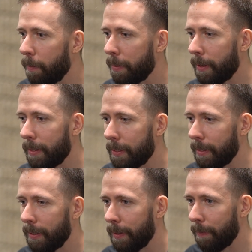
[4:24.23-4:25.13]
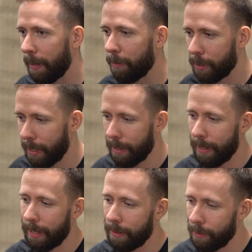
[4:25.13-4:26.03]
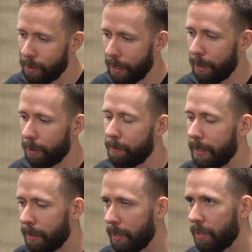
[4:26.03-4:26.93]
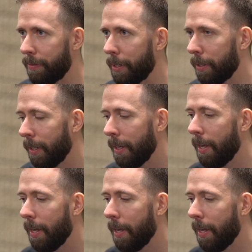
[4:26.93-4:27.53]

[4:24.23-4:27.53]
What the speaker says: But I was kind of like starting to be in that sphere.